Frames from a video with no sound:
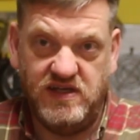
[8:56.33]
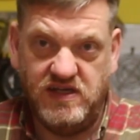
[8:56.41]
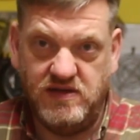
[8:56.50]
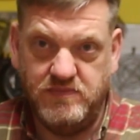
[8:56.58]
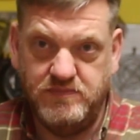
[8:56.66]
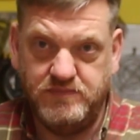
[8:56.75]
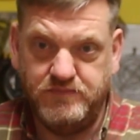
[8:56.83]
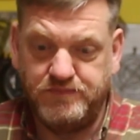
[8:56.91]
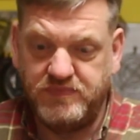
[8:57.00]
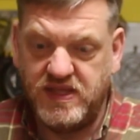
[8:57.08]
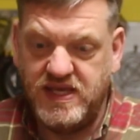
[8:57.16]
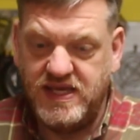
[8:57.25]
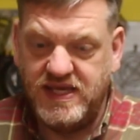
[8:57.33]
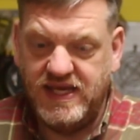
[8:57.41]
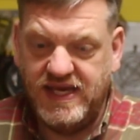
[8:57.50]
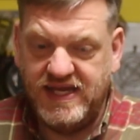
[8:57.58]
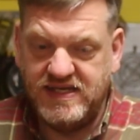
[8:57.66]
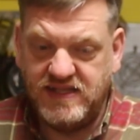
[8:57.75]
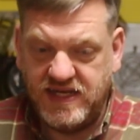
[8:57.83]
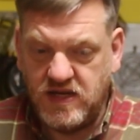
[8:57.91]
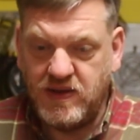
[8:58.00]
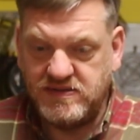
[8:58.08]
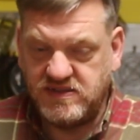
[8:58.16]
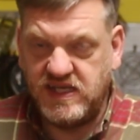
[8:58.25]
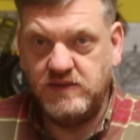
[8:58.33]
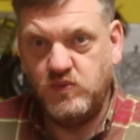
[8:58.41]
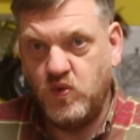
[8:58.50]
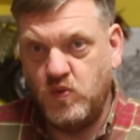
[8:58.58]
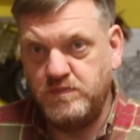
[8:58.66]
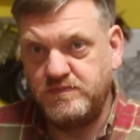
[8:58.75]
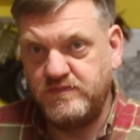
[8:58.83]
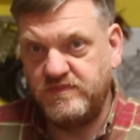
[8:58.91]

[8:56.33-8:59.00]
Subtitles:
and they know how to keep warm.